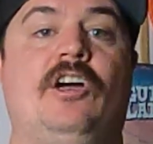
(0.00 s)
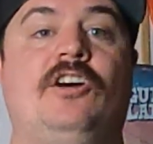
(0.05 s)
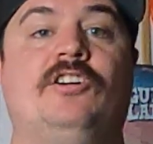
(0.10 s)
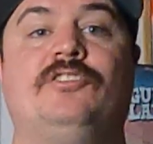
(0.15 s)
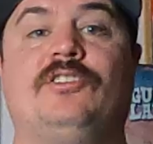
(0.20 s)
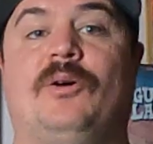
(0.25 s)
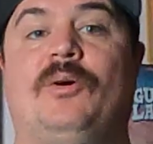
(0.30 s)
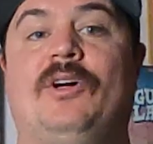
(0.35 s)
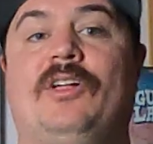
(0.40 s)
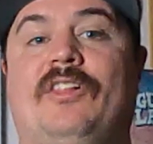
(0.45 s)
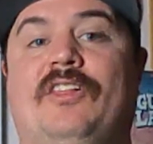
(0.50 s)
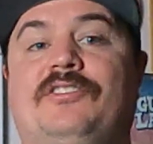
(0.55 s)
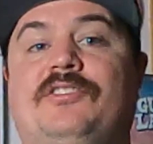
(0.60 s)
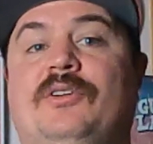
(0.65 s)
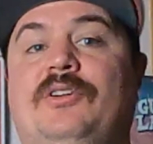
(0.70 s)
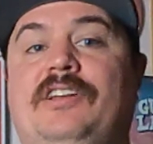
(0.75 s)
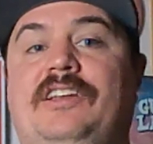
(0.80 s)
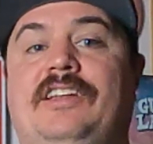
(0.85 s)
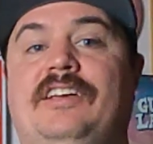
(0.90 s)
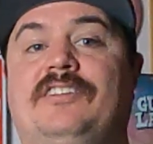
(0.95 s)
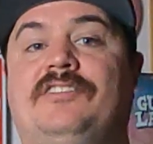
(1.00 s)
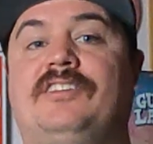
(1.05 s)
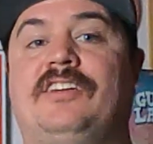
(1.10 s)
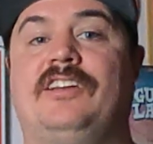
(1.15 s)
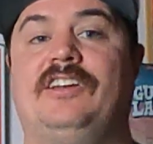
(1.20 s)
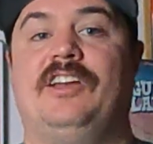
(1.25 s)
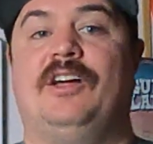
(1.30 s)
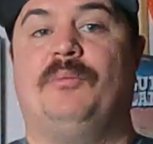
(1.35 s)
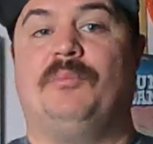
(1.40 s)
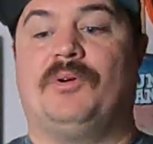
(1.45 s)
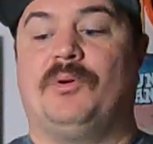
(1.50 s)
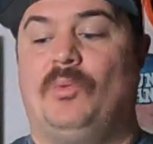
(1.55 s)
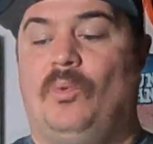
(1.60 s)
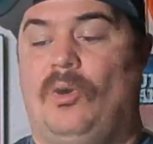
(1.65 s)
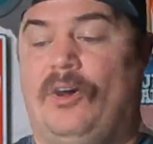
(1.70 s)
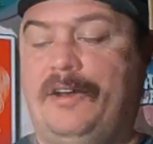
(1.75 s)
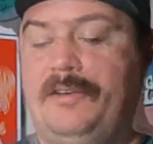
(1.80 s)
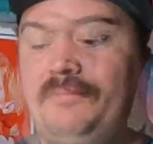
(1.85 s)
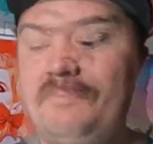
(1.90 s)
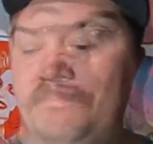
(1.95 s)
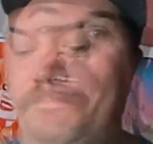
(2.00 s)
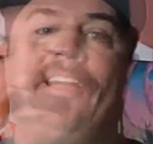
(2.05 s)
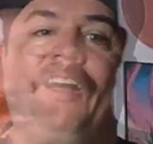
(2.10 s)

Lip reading: So let's go to disc number 1.